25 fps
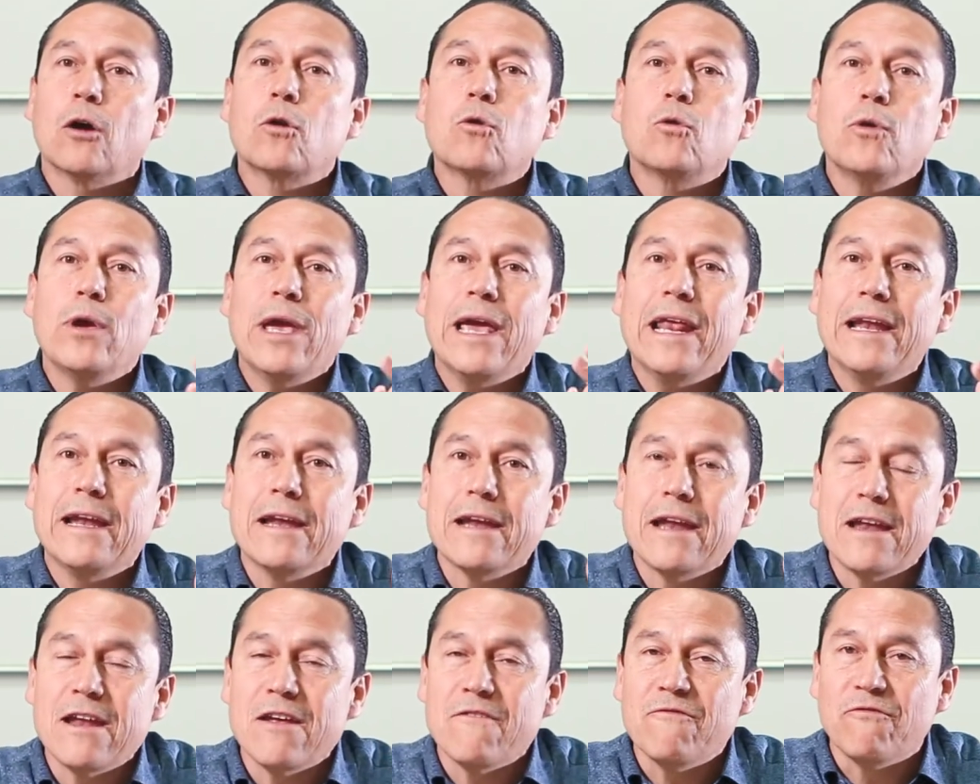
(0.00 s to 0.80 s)

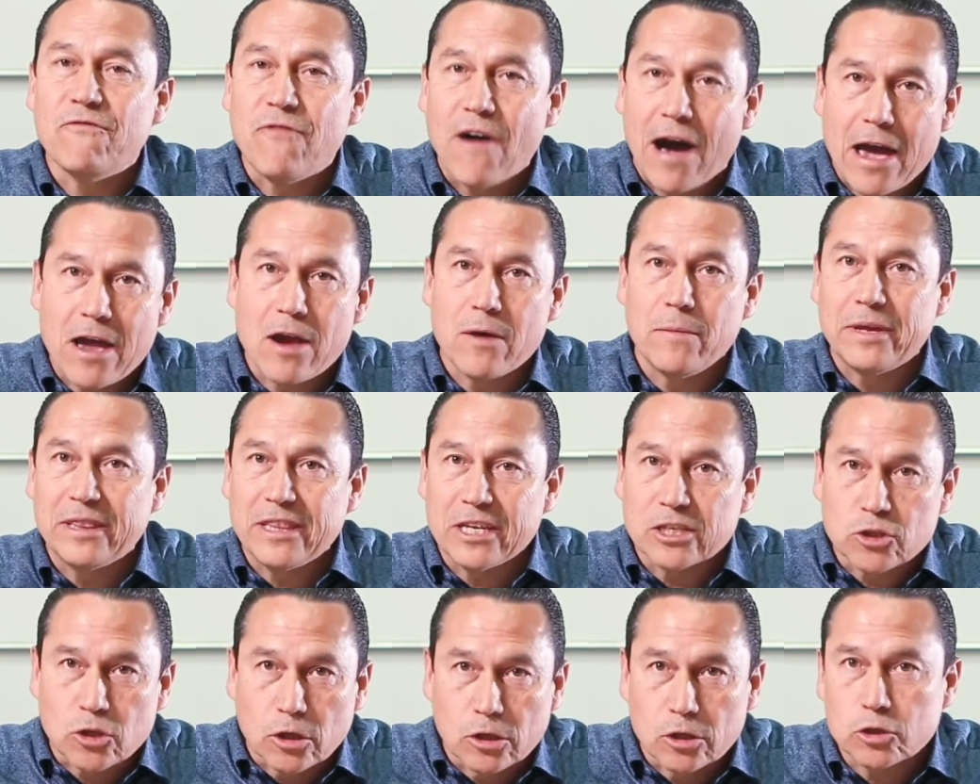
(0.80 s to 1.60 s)
creating an environment
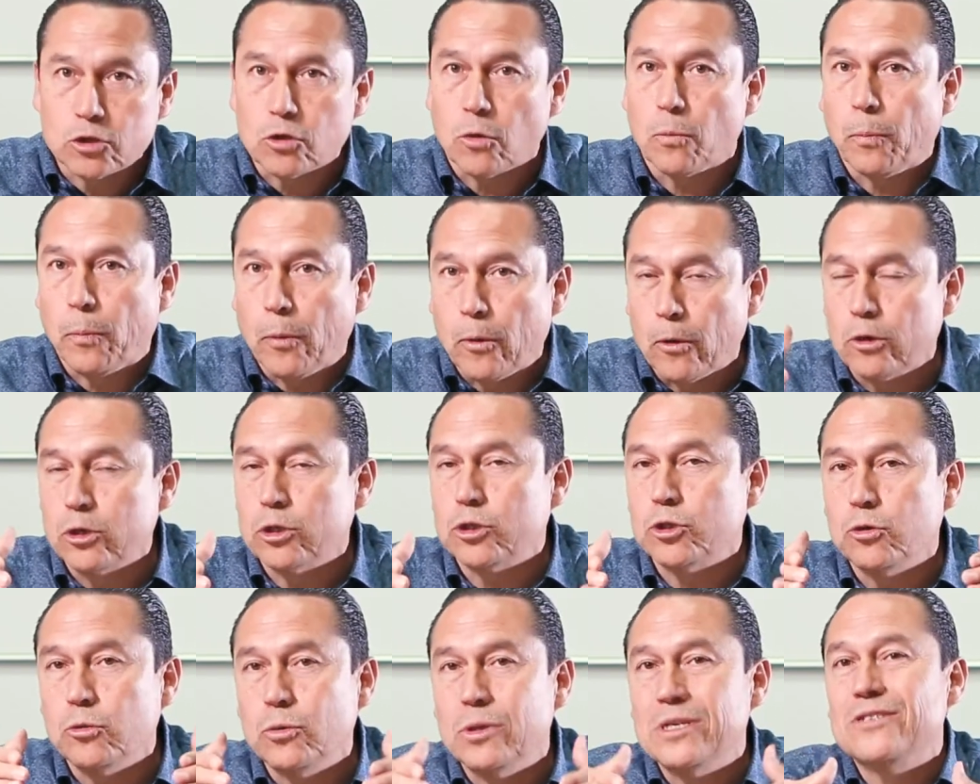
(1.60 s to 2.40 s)
that's going to
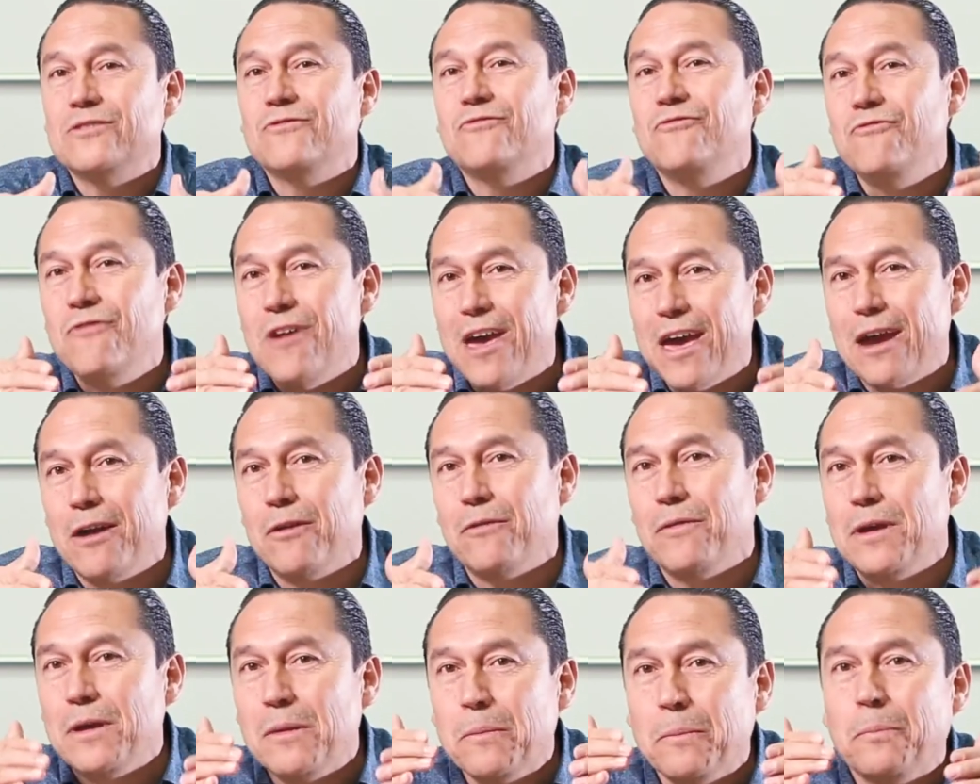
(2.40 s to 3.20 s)
support you is
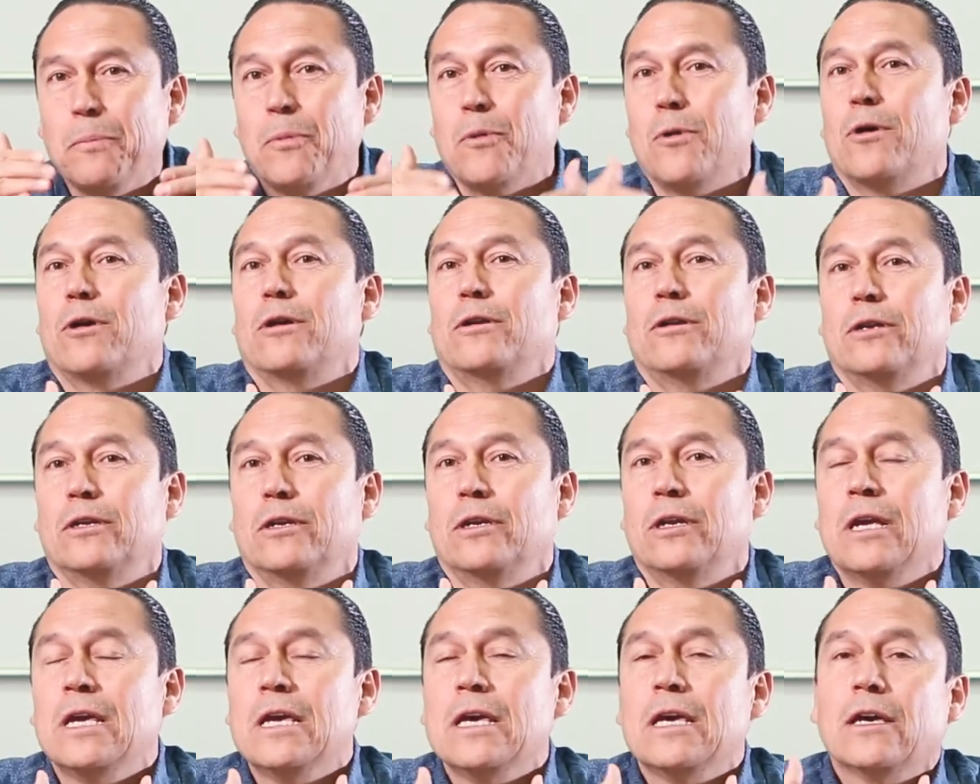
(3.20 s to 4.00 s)
very
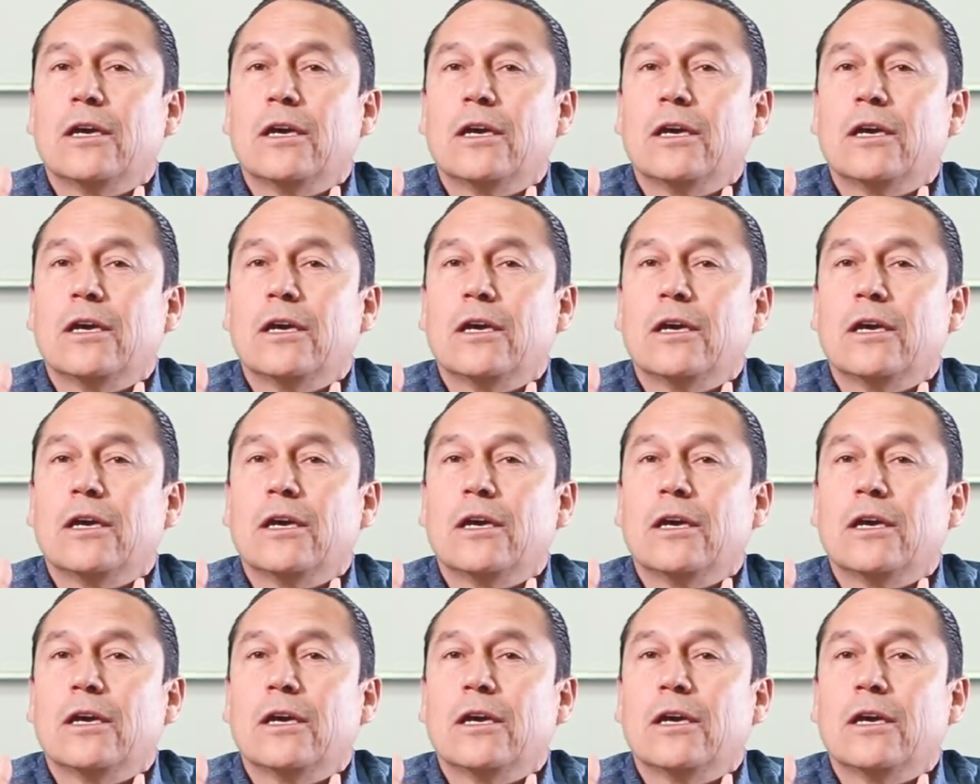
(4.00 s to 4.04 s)
important.